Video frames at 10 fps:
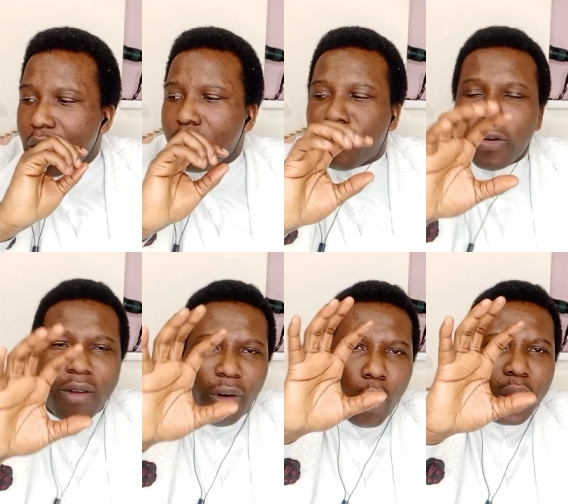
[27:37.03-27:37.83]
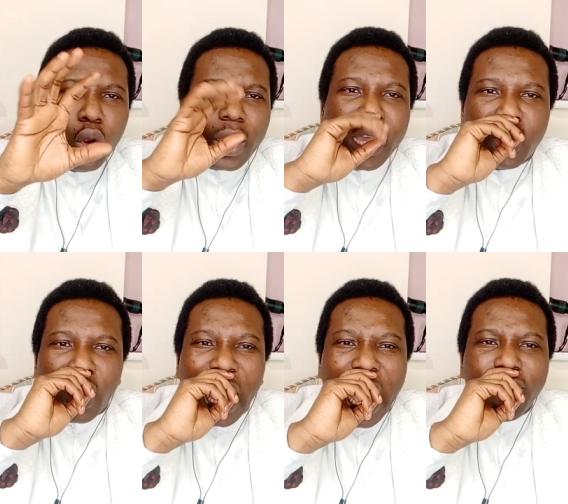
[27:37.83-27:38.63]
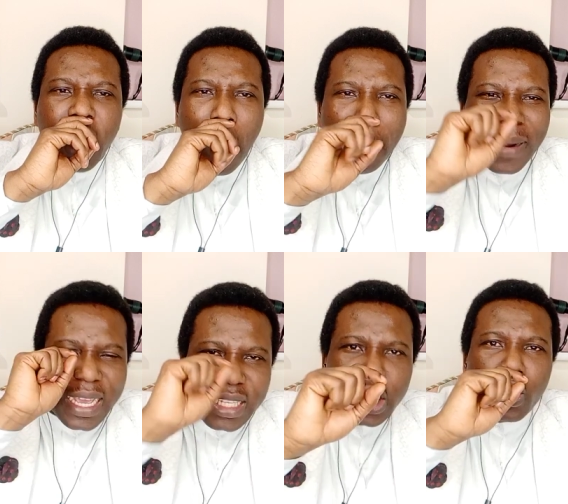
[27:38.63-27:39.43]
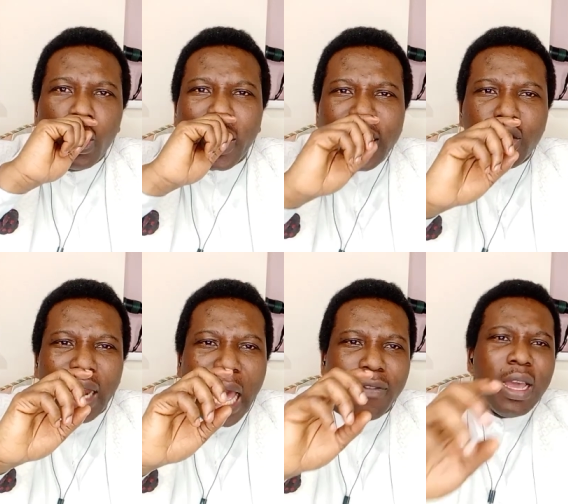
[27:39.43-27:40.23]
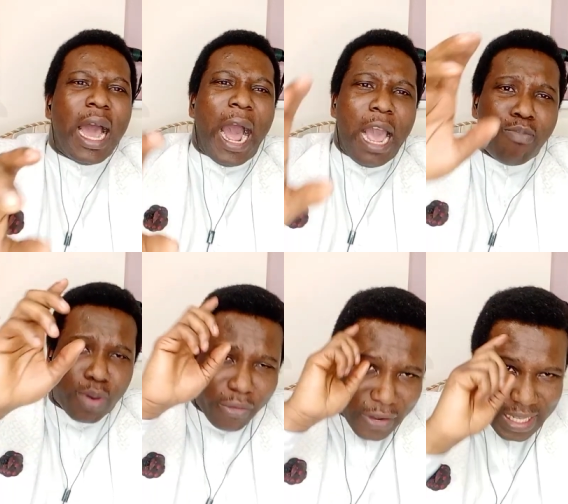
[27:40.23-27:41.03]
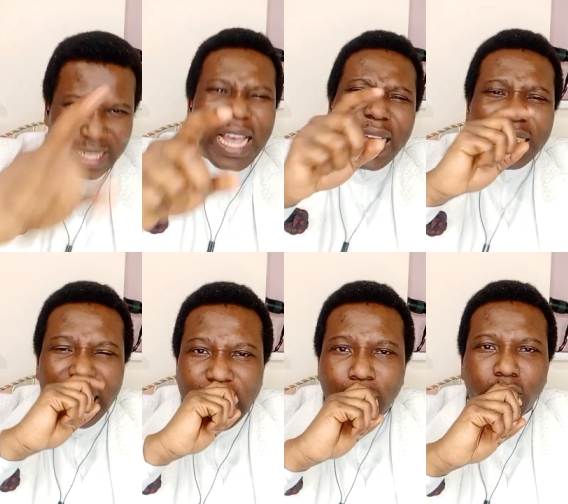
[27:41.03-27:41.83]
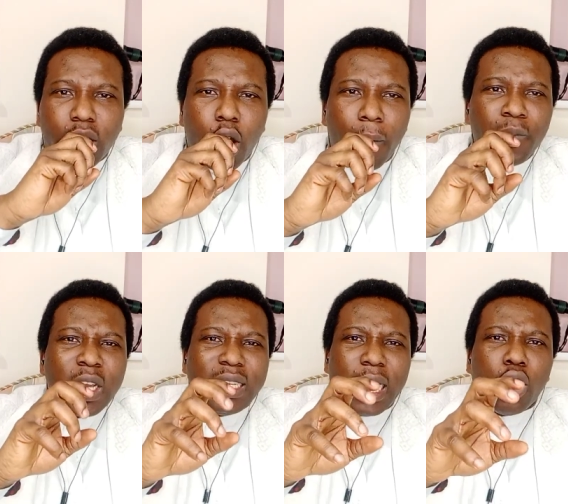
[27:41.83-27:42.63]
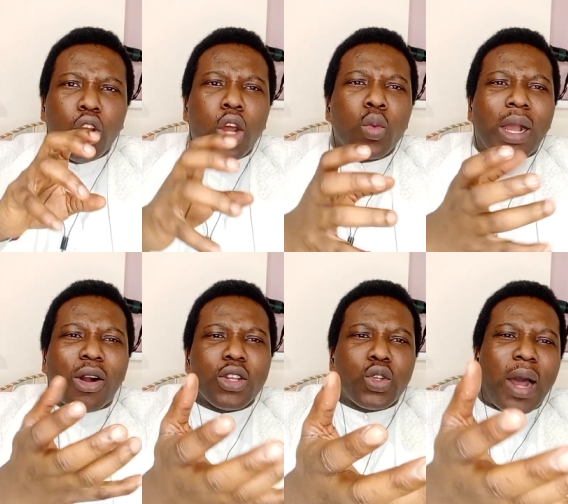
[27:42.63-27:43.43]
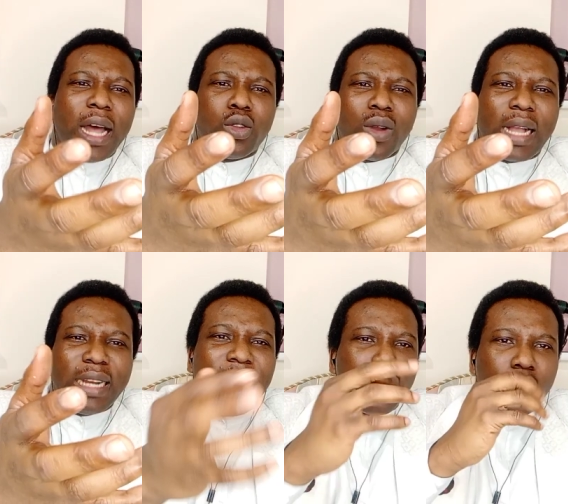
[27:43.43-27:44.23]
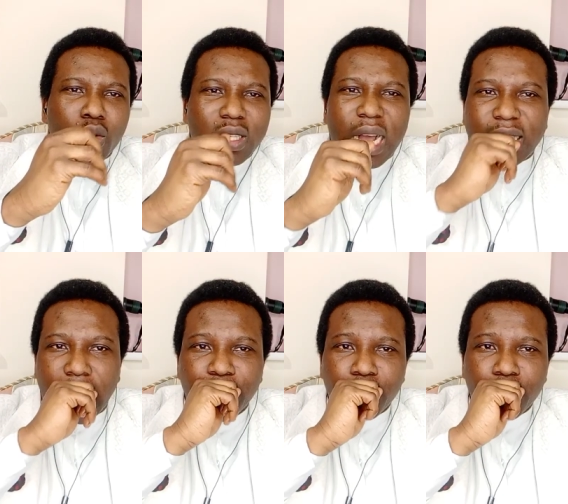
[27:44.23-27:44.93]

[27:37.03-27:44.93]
Favor will locate your life. Blessings will locate your life. I prophesy in the name of the Lord. The Lord will cause your hand to gather, not to scatter.